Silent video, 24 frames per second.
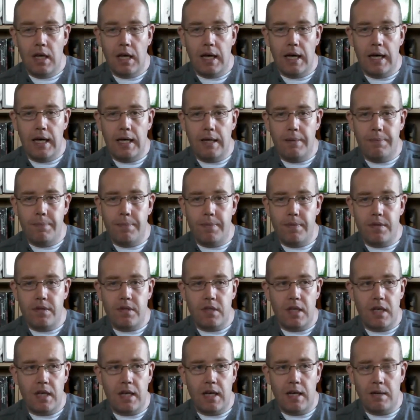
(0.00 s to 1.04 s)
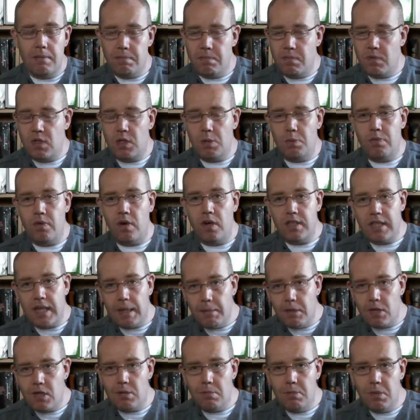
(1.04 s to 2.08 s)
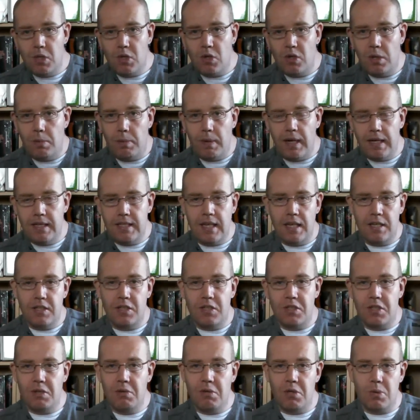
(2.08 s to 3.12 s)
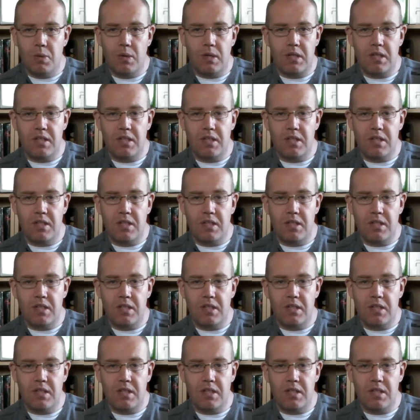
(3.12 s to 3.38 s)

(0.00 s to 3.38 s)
And I'm surprised how much I'm enjoying the PlayStation 2 as well,